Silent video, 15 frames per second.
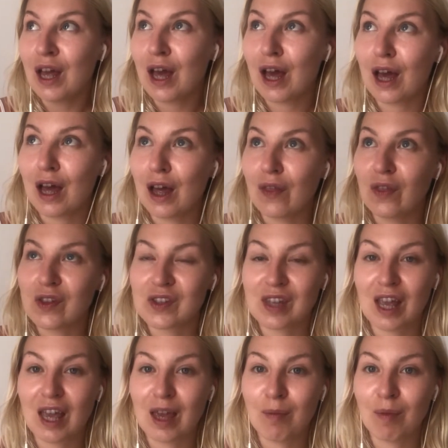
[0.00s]
the
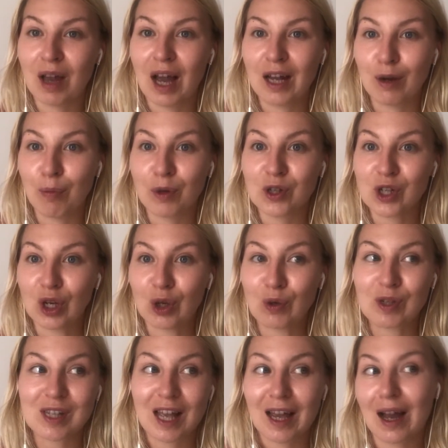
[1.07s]
same kind of person who
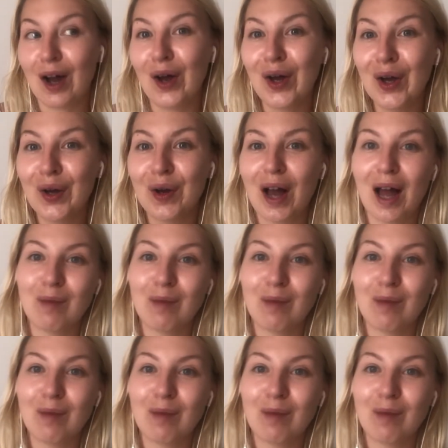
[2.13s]
is like, oh,